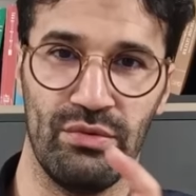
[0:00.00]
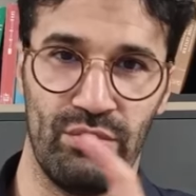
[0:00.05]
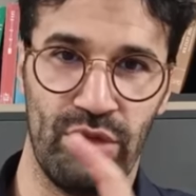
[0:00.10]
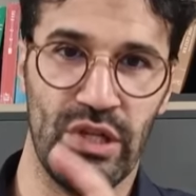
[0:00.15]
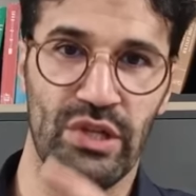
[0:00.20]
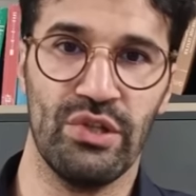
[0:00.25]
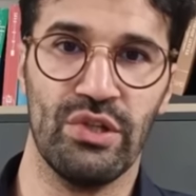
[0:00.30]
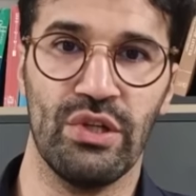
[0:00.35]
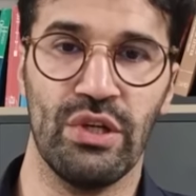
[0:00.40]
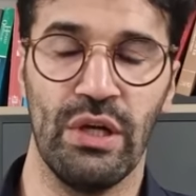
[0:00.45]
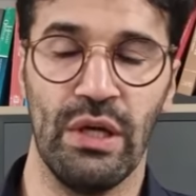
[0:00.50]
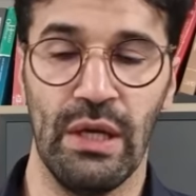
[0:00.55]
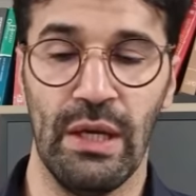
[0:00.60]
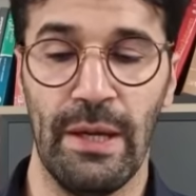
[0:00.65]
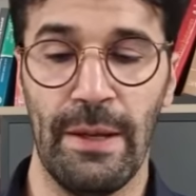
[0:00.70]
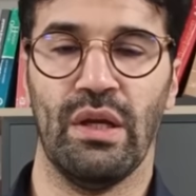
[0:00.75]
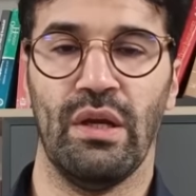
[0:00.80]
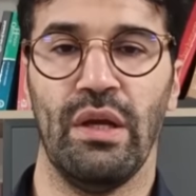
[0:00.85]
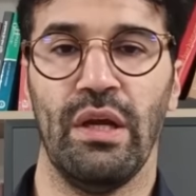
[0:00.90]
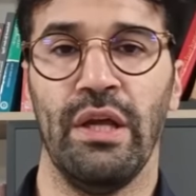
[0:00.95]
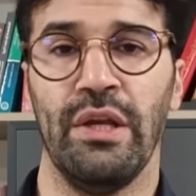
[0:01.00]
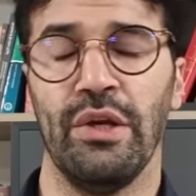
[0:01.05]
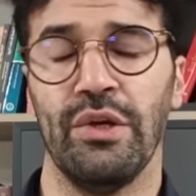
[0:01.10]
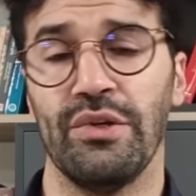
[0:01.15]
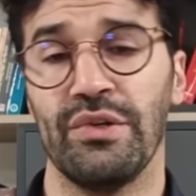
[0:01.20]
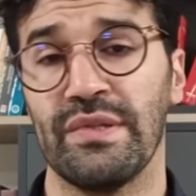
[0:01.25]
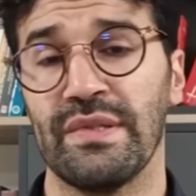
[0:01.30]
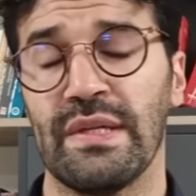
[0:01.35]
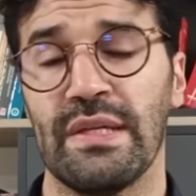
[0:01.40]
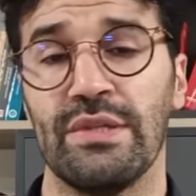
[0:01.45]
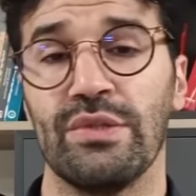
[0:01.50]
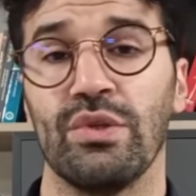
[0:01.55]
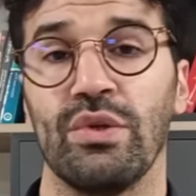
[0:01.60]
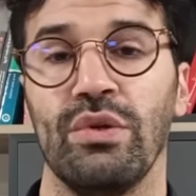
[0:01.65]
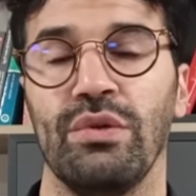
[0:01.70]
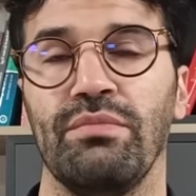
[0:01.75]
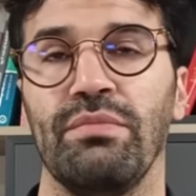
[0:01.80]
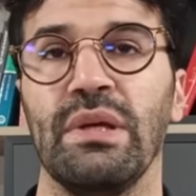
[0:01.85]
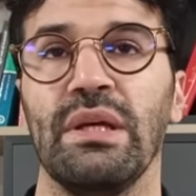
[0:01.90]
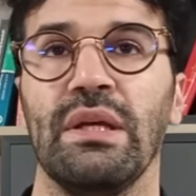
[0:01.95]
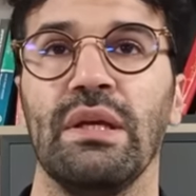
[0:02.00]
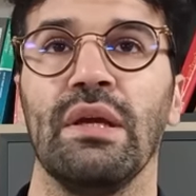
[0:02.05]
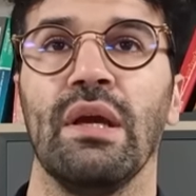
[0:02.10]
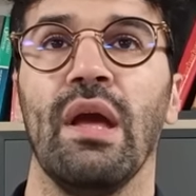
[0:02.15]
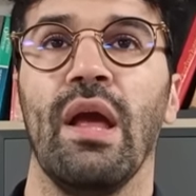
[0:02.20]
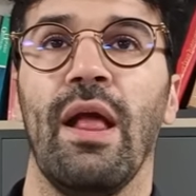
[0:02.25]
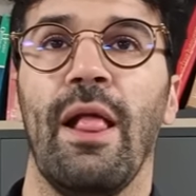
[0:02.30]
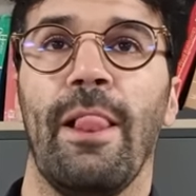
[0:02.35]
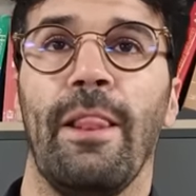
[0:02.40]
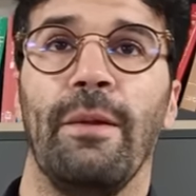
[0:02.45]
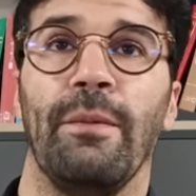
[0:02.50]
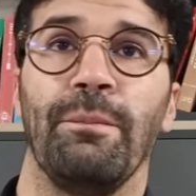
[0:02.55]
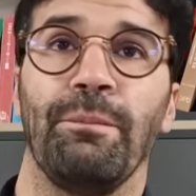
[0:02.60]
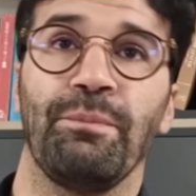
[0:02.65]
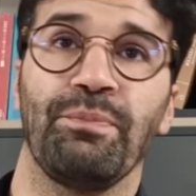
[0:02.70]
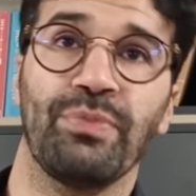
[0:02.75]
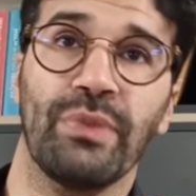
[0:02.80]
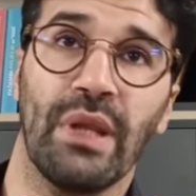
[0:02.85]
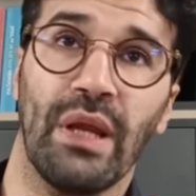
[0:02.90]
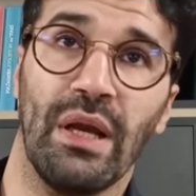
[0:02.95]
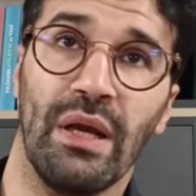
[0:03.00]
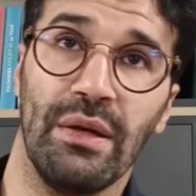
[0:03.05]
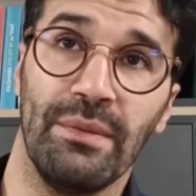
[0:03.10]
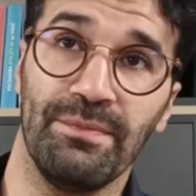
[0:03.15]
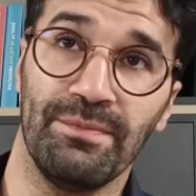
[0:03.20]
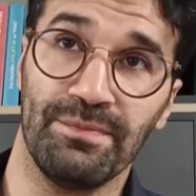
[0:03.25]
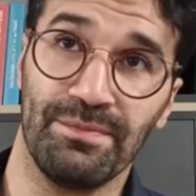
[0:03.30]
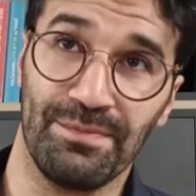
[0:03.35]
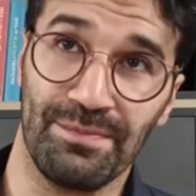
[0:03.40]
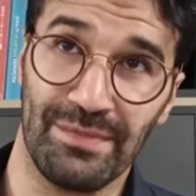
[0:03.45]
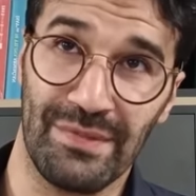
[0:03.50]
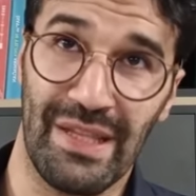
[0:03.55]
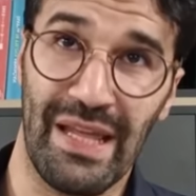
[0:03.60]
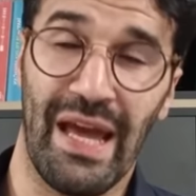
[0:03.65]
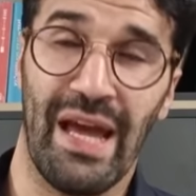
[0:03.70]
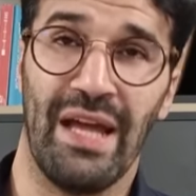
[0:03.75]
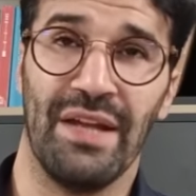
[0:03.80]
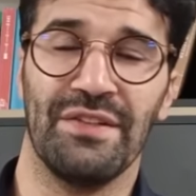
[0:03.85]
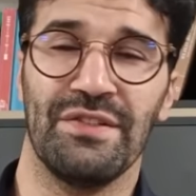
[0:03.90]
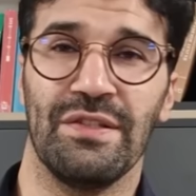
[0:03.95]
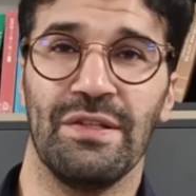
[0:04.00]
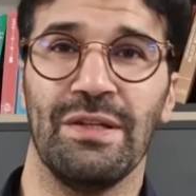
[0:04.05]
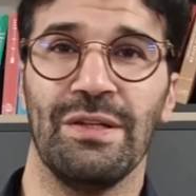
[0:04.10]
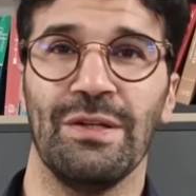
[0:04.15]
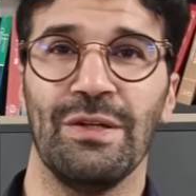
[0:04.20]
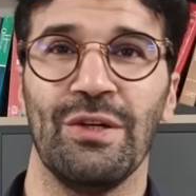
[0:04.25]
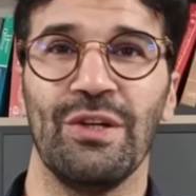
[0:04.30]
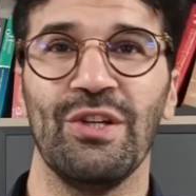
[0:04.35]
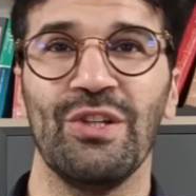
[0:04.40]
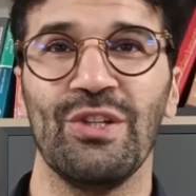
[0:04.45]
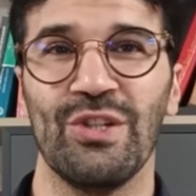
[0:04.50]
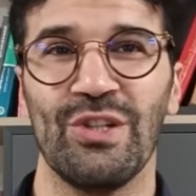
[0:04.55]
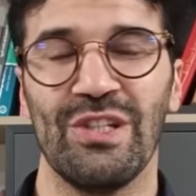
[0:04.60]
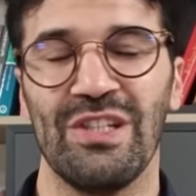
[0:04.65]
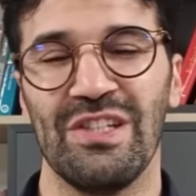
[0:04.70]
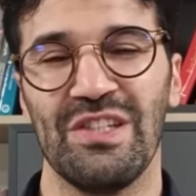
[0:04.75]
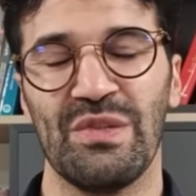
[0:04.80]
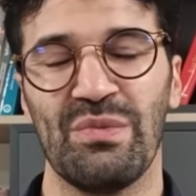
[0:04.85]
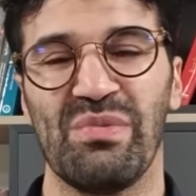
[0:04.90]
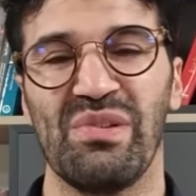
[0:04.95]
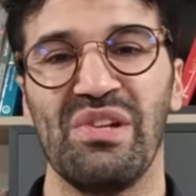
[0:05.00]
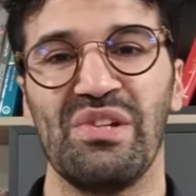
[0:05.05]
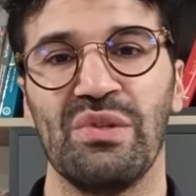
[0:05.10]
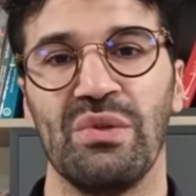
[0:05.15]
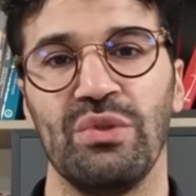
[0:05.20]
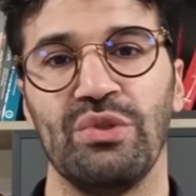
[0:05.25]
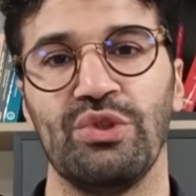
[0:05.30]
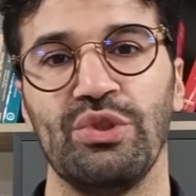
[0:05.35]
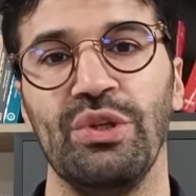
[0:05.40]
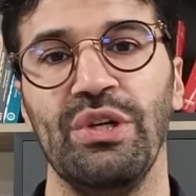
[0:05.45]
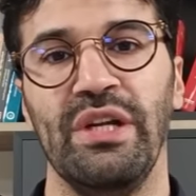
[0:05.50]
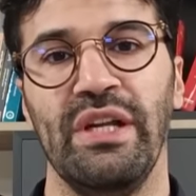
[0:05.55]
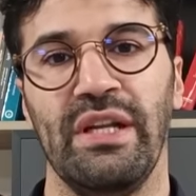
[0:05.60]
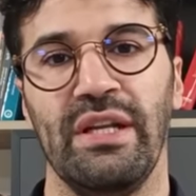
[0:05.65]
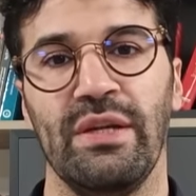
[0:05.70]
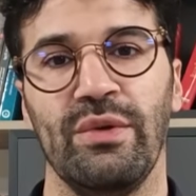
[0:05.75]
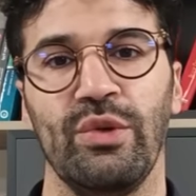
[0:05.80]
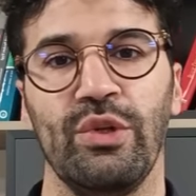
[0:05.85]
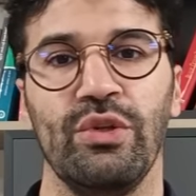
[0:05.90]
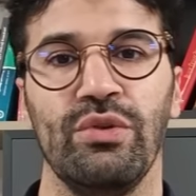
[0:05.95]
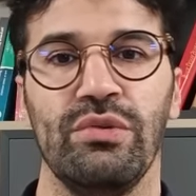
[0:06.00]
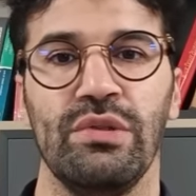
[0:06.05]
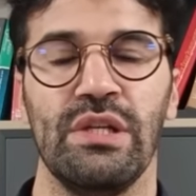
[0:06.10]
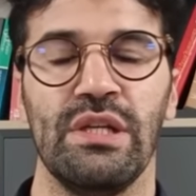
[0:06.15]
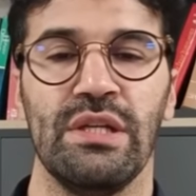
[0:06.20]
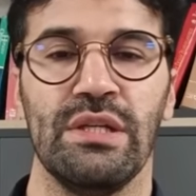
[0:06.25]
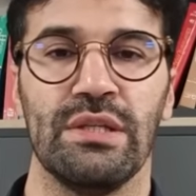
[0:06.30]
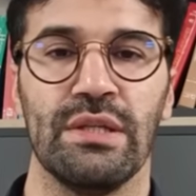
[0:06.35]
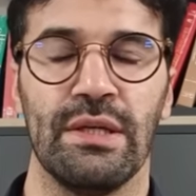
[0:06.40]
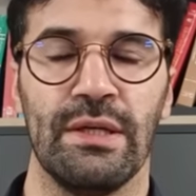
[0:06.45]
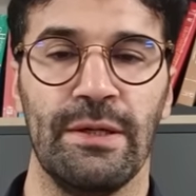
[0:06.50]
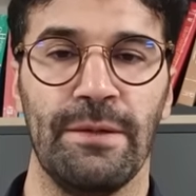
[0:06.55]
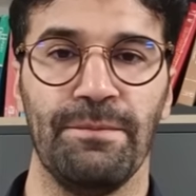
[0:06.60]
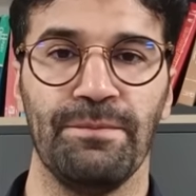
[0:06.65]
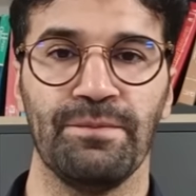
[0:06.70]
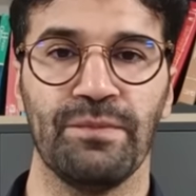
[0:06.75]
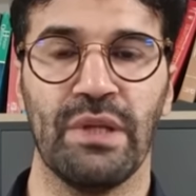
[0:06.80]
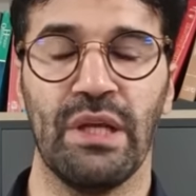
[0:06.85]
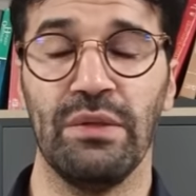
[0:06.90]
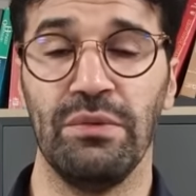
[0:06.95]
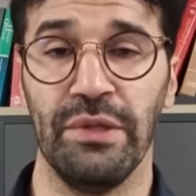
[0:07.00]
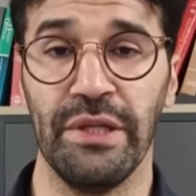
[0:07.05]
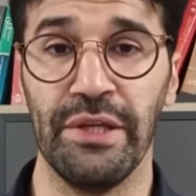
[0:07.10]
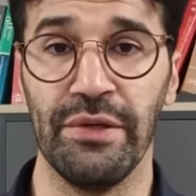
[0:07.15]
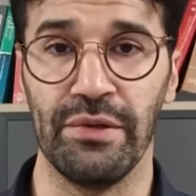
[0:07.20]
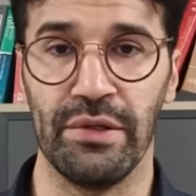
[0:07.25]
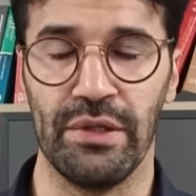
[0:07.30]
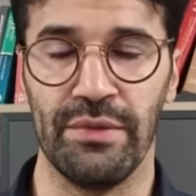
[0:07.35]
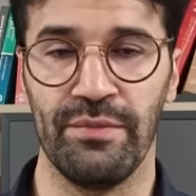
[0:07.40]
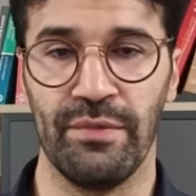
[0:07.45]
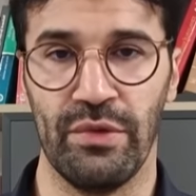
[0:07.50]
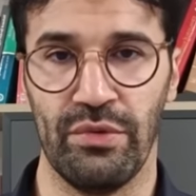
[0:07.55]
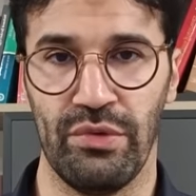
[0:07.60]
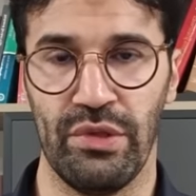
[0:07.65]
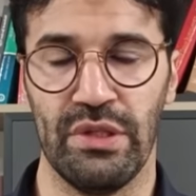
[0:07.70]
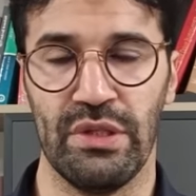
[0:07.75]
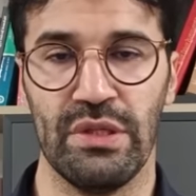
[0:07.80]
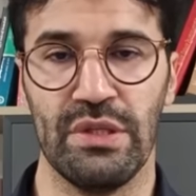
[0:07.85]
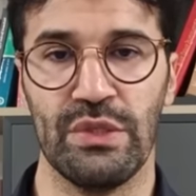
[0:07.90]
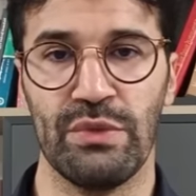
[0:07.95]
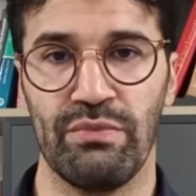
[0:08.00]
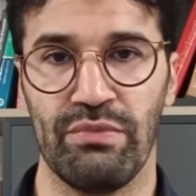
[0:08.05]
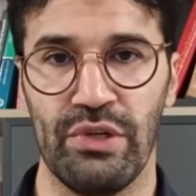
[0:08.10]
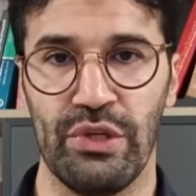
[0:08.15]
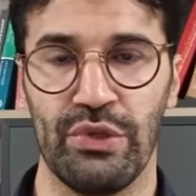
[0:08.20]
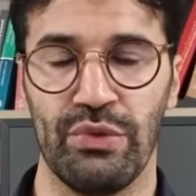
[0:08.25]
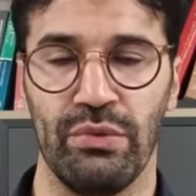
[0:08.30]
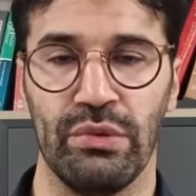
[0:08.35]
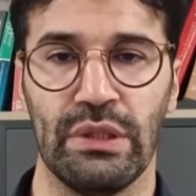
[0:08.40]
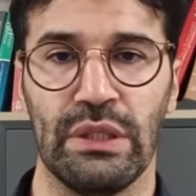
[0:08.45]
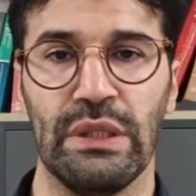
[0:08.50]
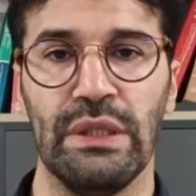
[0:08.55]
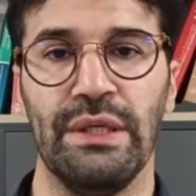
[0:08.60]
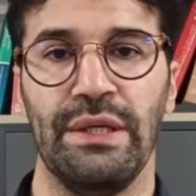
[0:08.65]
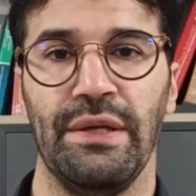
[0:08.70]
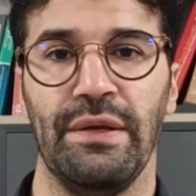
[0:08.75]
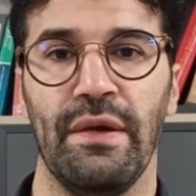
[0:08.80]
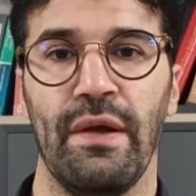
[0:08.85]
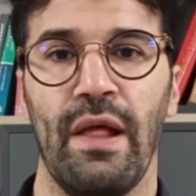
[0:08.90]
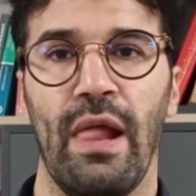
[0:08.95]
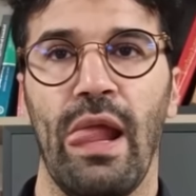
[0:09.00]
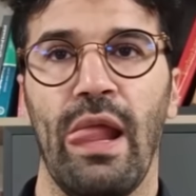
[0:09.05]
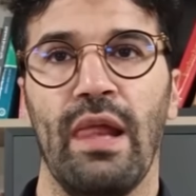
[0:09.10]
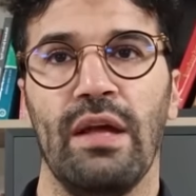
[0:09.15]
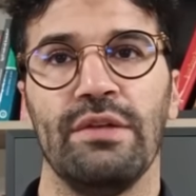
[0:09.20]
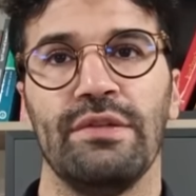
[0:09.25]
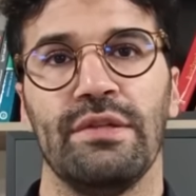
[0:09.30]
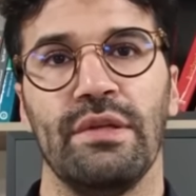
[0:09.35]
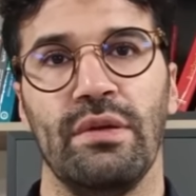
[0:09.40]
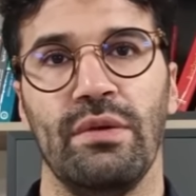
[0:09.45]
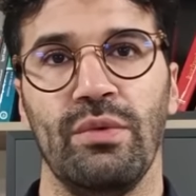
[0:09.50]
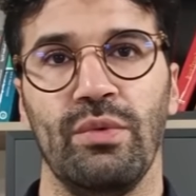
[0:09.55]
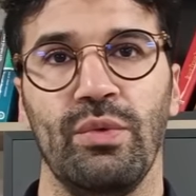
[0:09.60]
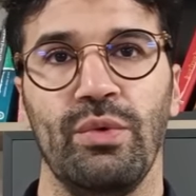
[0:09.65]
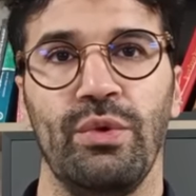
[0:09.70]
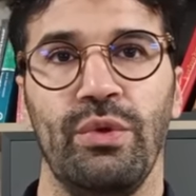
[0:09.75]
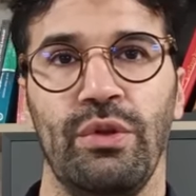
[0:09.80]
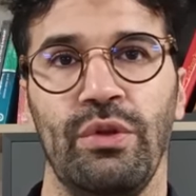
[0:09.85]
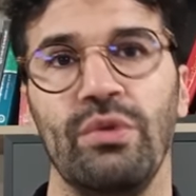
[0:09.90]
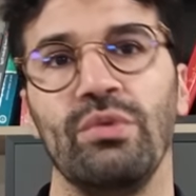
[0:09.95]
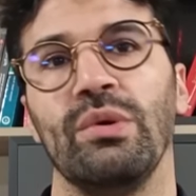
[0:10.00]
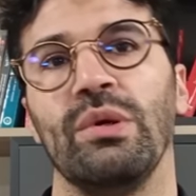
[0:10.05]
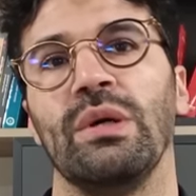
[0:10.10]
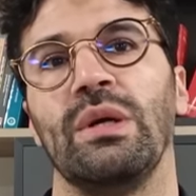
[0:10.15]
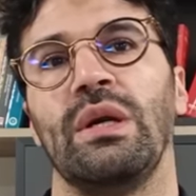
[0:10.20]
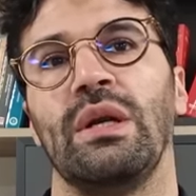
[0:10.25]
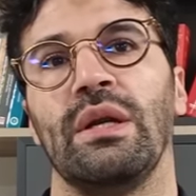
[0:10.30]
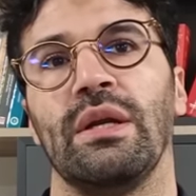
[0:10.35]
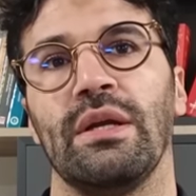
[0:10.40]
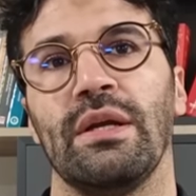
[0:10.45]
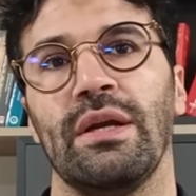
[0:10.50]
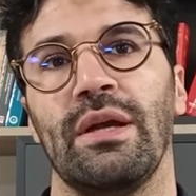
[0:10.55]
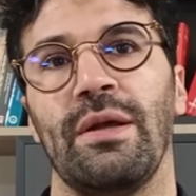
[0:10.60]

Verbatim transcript: rich. Another sense could be that uh, in the spiritual journey you need um, a leader, you need a spiritual guide. So you are